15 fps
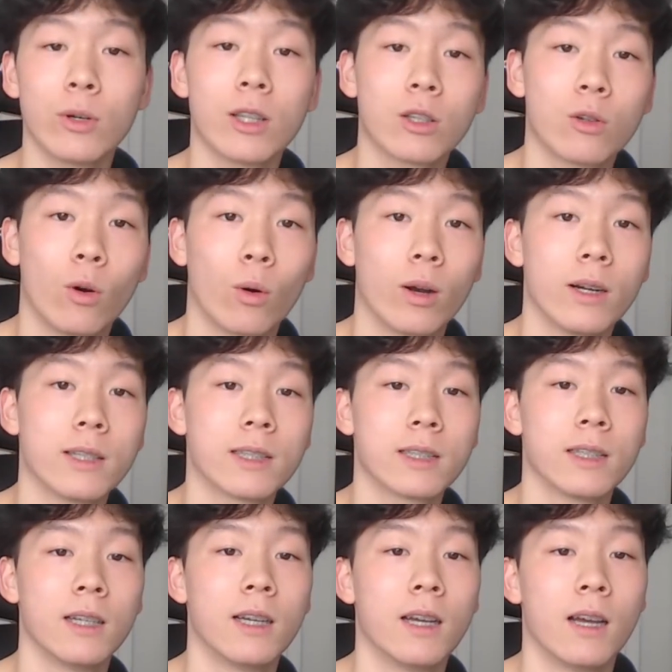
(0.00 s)
chorus,
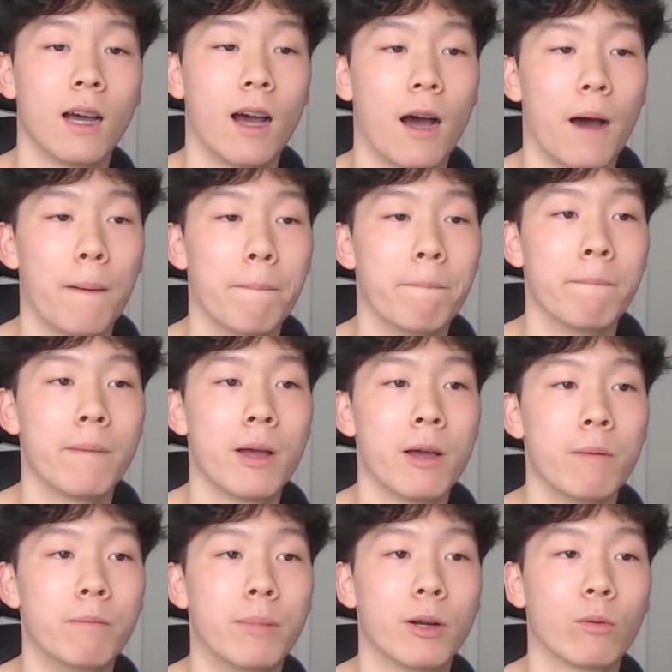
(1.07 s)

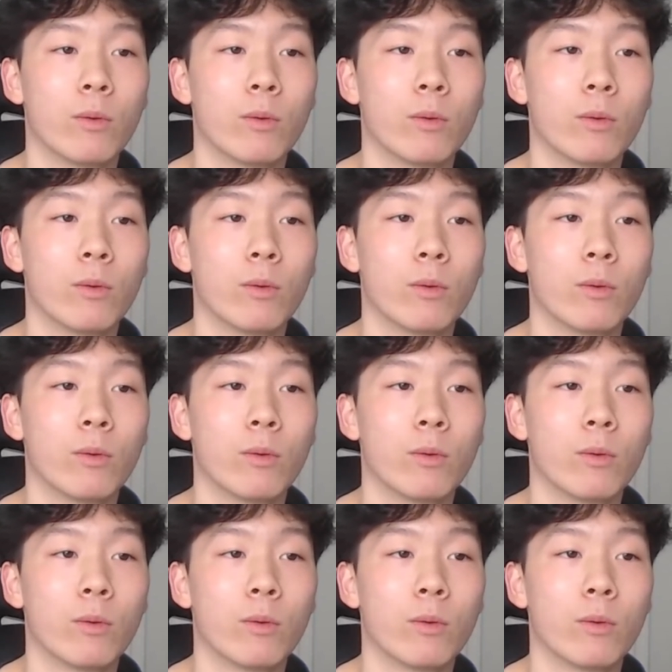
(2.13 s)
but